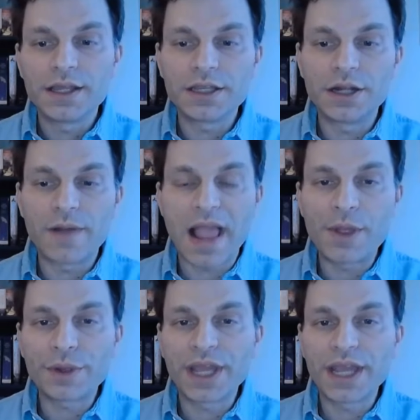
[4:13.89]
you know,
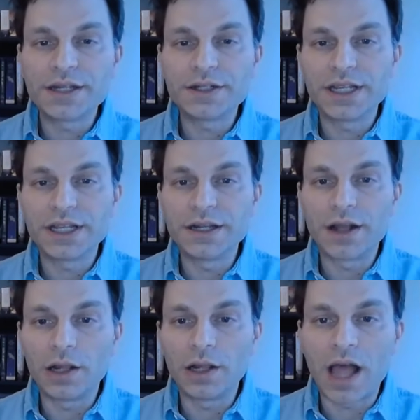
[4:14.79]
MLK
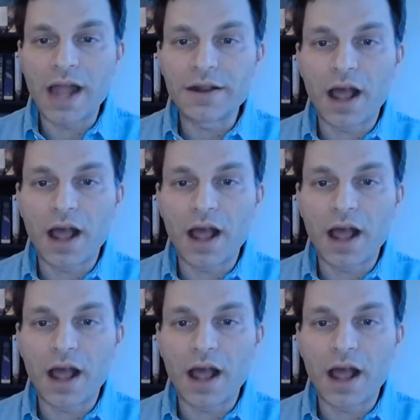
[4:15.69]
did a lot,